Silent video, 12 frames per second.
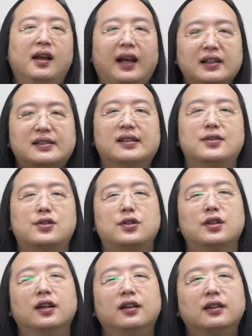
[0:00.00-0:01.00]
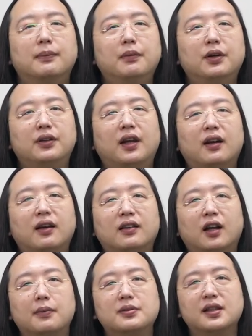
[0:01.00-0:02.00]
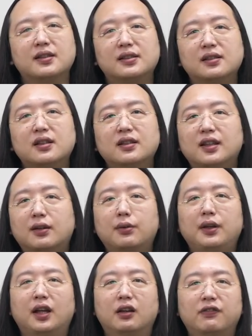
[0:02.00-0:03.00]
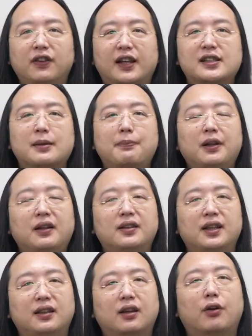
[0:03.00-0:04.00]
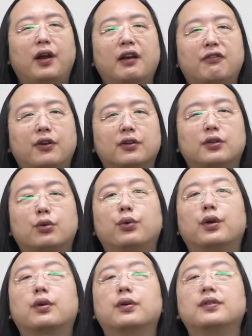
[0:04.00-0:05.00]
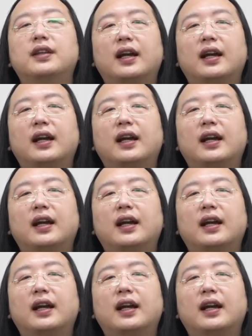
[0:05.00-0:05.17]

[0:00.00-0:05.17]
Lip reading: As such, the MODA adopts a certain degree of flexibility in our effort to recruit